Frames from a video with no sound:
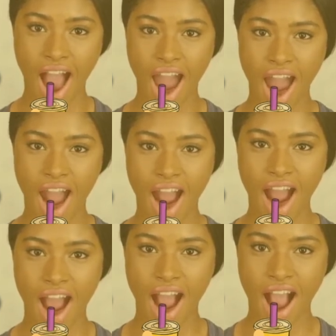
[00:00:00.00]
So
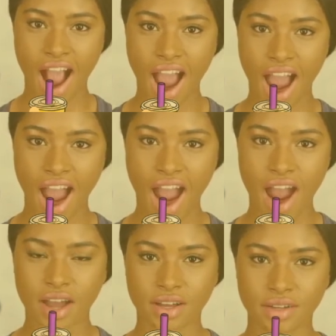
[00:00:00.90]
here is
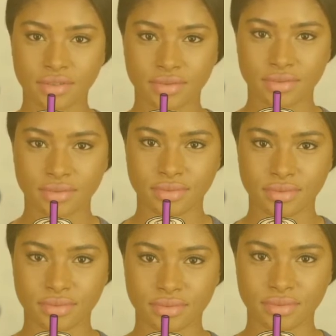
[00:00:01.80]
my
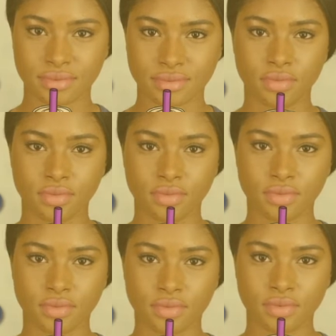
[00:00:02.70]
y-axis
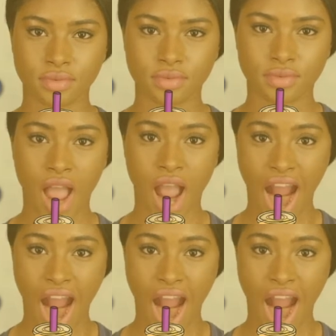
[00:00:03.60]
value,